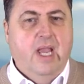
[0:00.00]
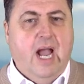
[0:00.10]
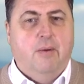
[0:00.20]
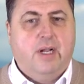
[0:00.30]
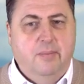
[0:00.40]

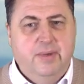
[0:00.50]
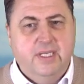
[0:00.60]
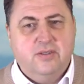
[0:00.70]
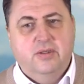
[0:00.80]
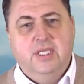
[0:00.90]
Our
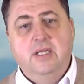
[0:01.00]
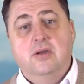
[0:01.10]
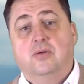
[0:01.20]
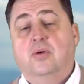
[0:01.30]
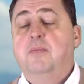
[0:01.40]
companies
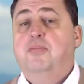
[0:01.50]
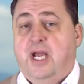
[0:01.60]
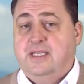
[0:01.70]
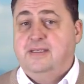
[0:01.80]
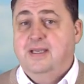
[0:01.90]
continue to
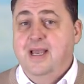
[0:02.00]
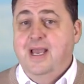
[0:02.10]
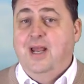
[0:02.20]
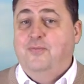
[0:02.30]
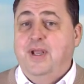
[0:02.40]
impress,
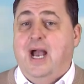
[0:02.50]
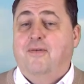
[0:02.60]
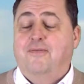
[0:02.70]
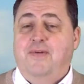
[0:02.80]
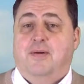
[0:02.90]
and we
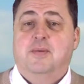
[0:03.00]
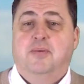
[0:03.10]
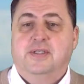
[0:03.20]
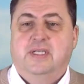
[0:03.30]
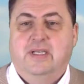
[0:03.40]
are very
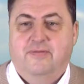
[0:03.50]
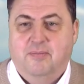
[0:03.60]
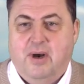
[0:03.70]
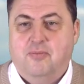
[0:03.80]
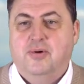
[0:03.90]
positive
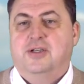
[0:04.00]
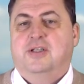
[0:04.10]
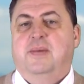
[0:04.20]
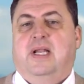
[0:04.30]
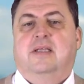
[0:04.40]
about
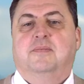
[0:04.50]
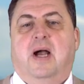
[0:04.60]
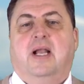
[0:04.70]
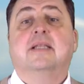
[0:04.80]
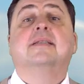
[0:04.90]
precious metals
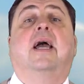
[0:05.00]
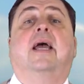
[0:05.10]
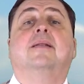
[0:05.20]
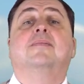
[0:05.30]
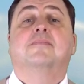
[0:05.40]
markets
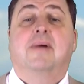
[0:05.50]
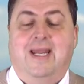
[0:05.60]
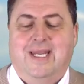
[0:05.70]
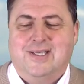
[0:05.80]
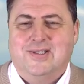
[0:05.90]
and
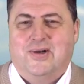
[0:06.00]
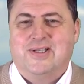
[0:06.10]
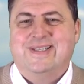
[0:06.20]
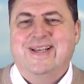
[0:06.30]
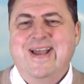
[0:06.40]
mining
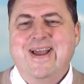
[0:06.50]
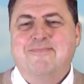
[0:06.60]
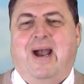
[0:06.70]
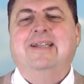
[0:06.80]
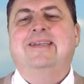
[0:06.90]
stocks.
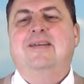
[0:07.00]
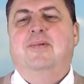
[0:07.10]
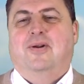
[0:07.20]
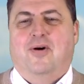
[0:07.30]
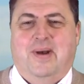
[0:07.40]
My
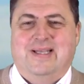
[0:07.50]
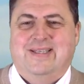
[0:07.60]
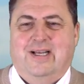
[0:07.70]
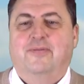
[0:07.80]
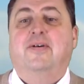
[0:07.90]
team and or
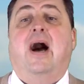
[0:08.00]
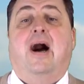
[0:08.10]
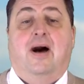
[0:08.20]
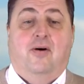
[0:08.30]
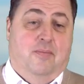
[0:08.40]
myself
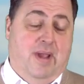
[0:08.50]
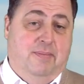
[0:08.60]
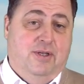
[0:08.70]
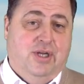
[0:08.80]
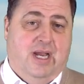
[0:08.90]
are or may
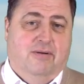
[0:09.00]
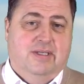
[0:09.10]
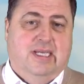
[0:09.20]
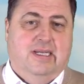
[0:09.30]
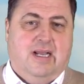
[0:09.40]
be
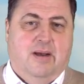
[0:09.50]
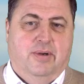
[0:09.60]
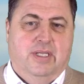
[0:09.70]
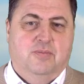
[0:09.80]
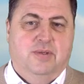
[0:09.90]
shareholders in the
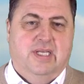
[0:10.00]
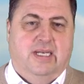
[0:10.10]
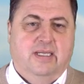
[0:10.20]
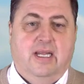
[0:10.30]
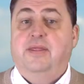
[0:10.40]
companies
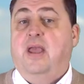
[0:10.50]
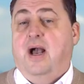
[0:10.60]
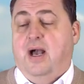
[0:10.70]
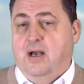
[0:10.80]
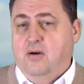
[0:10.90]
presented, and they
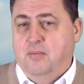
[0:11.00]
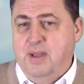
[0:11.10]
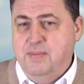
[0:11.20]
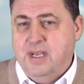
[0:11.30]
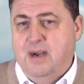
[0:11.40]
are or
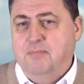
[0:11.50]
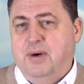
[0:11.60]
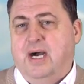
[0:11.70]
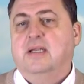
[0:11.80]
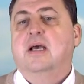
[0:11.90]
may become
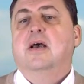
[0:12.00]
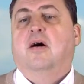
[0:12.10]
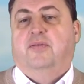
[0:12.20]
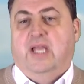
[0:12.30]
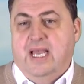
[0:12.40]
part
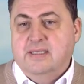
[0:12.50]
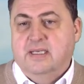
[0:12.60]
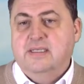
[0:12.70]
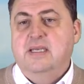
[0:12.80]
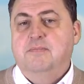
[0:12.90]
of the
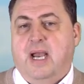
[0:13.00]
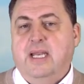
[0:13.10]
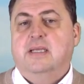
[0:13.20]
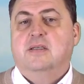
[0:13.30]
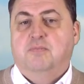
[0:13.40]
SRC
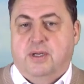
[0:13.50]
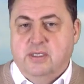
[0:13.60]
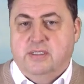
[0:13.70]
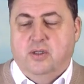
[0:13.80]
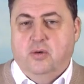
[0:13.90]
Mining
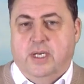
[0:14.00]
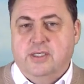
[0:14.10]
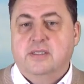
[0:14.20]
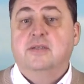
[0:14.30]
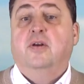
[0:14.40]
Special
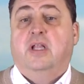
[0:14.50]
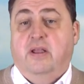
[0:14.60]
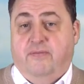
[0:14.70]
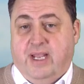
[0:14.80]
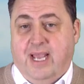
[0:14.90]
Situations
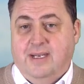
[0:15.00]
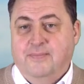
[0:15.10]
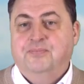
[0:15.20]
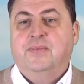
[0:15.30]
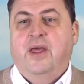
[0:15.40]
Certificate.
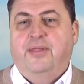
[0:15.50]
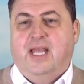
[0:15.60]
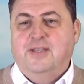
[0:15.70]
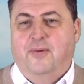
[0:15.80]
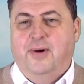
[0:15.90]

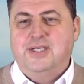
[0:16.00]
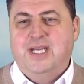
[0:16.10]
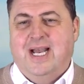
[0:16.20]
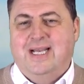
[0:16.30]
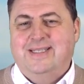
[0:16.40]
Thanks for
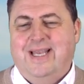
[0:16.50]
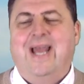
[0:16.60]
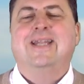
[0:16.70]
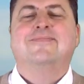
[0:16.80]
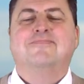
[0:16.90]
watching us,
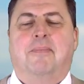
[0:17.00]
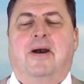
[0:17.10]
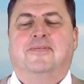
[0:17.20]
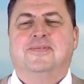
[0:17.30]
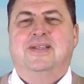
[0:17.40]
and
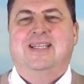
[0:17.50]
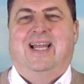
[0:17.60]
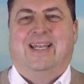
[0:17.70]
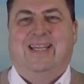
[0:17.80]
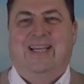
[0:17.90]
bye-bye from
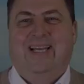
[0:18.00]
Switzerland.